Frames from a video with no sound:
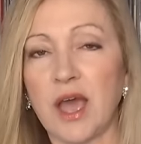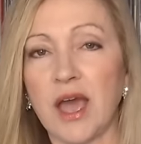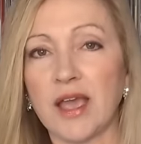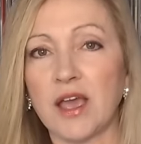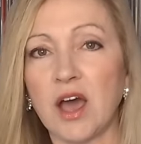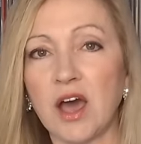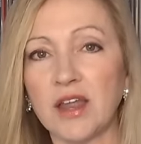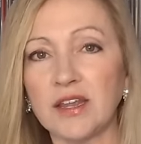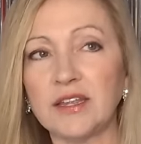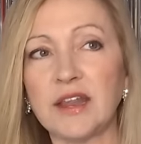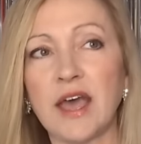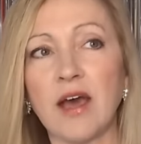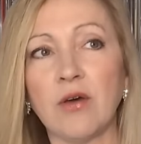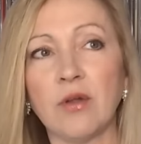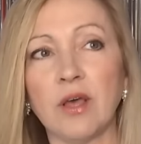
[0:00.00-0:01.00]
I got it
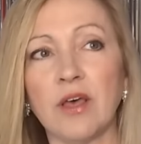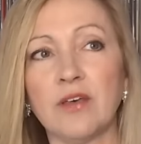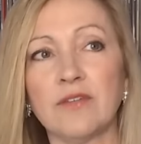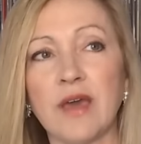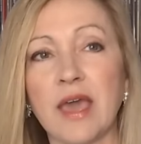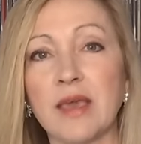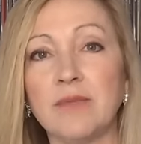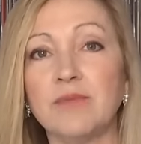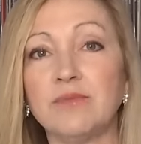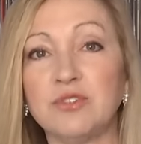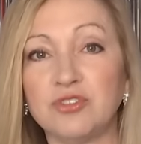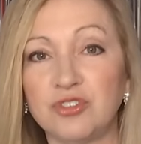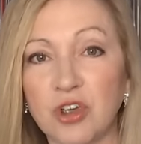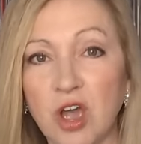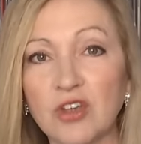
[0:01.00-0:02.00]
out of a
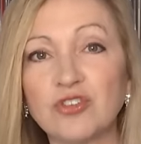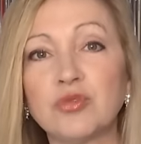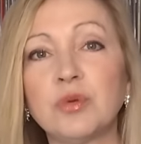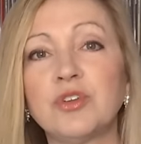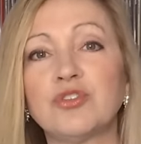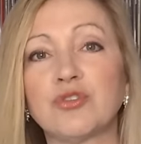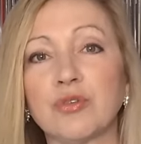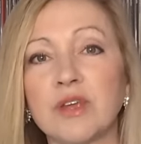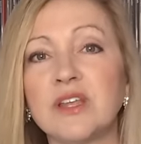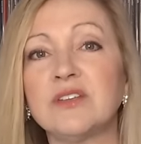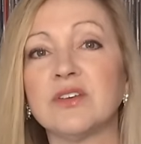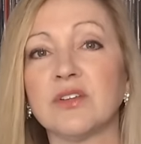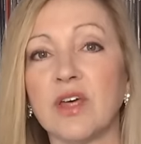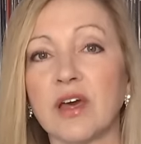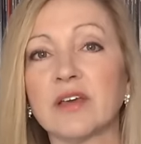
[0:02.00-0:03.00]
Joshua Tree
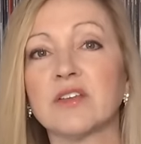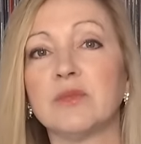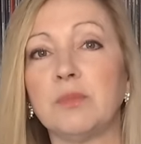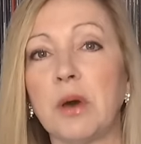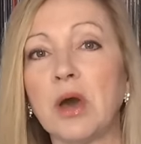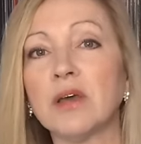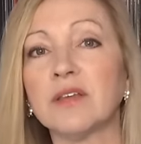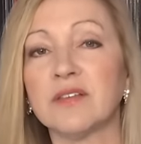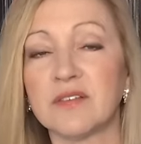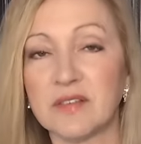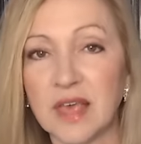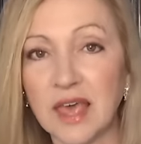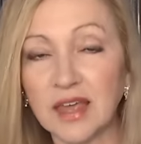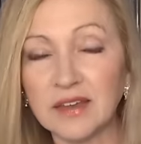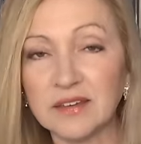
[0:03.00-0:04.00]
deluxe box
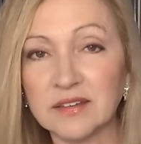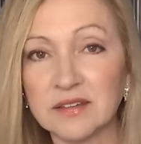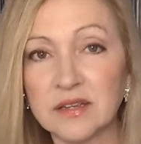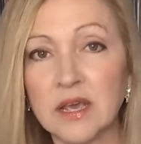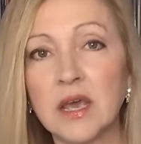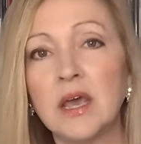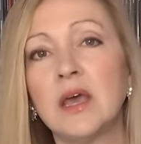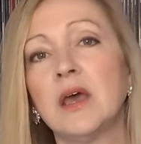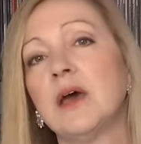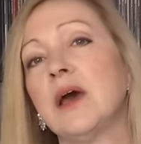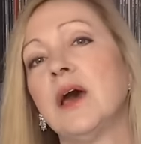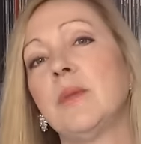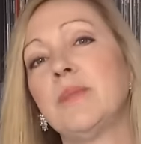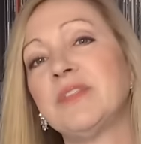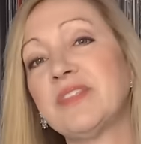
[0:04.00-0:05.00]
set,
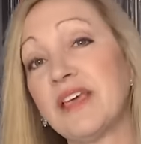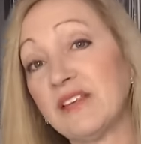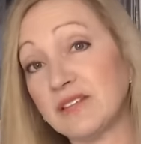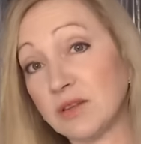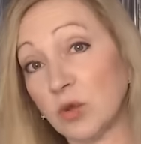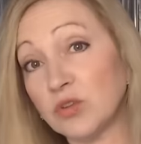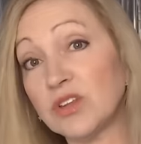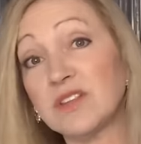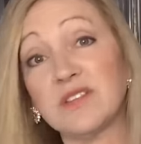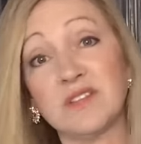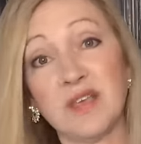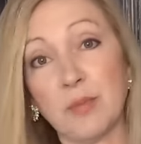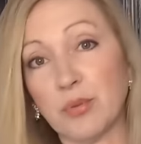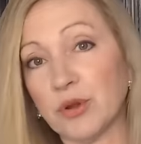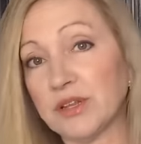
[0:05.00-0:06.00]
but they sold it
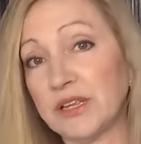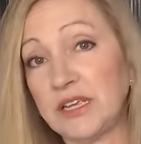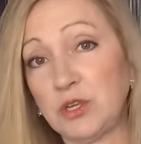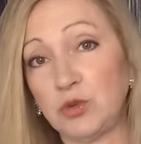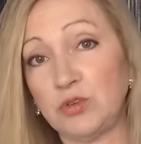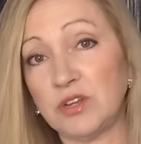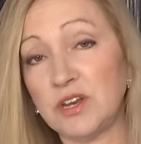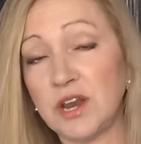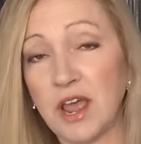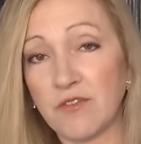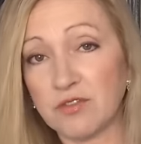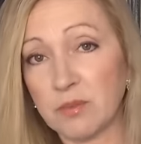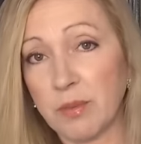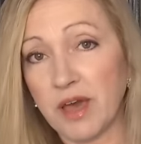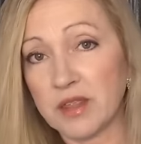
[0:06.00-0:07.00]
separately. You didn't
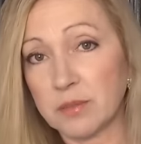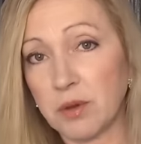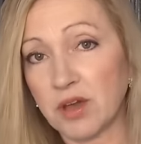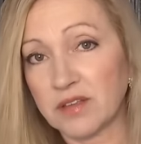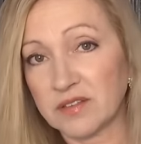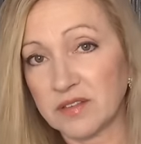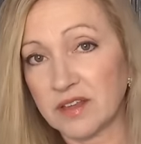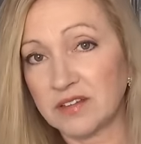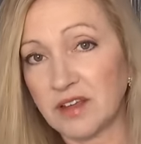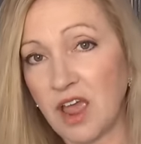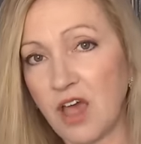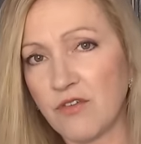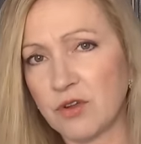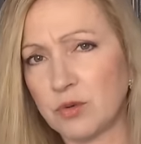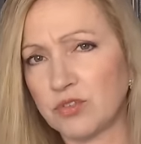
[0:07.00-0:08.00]
have to buy the box set to
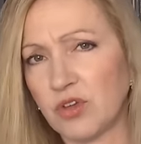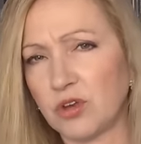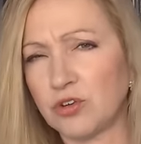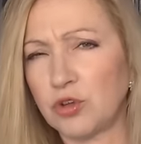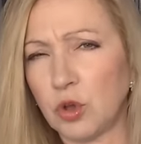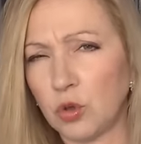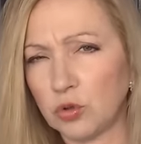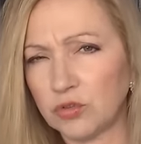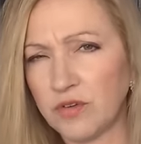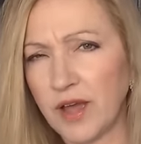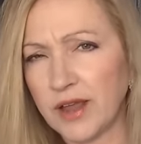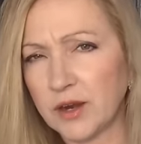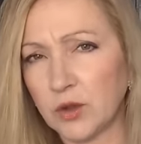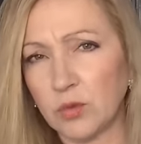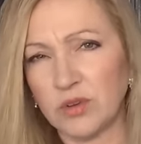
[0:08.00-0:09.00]
have it. It was on gold
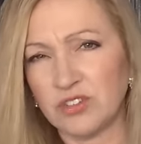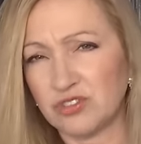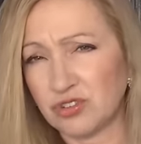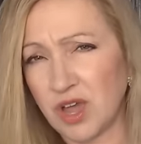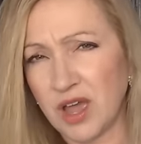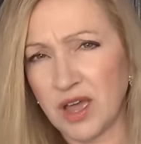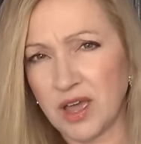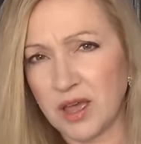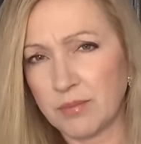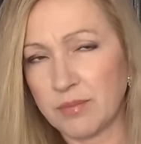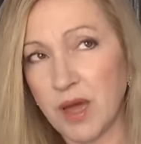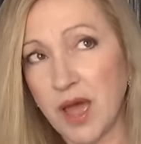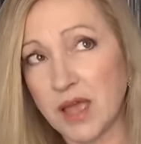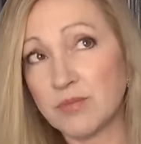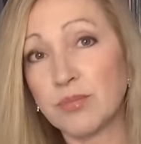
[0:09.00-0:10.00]
vinyl, which I
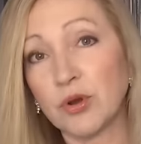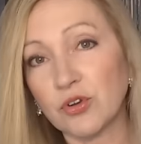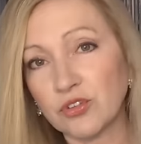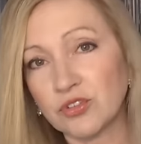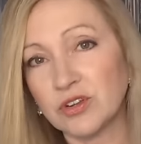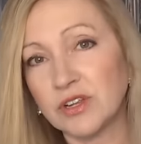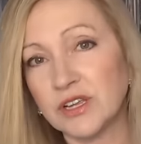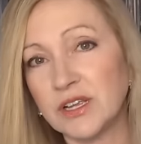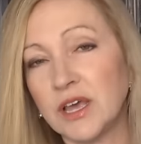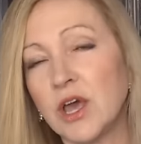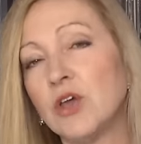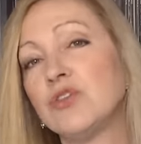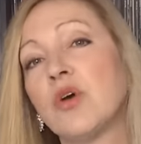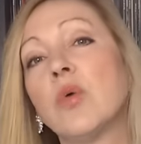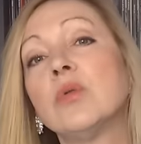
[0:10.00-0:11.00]
personally
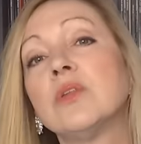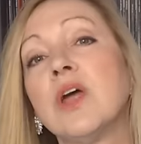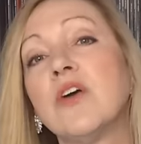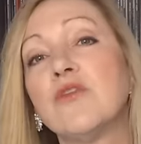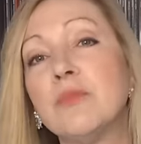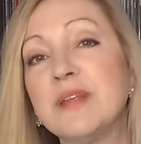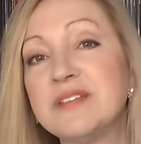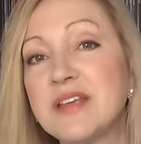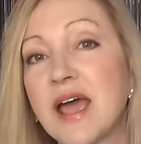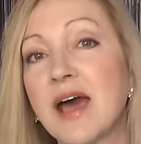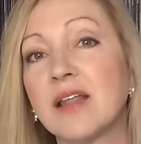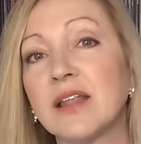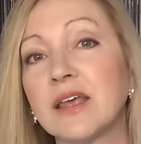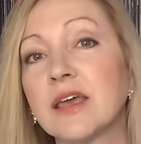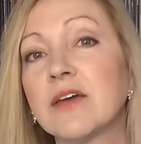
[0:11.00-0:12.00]
don't love
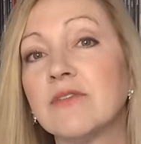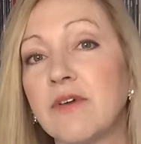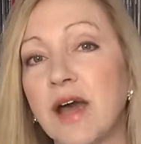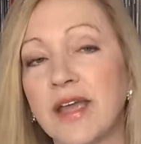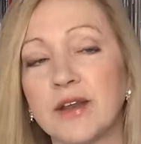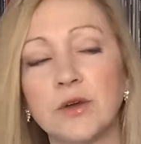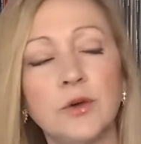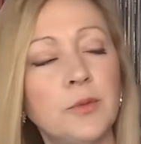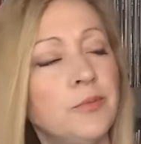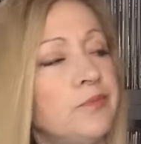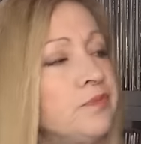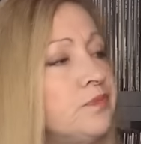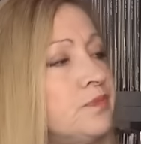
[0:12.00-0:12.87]
metallic vinyl.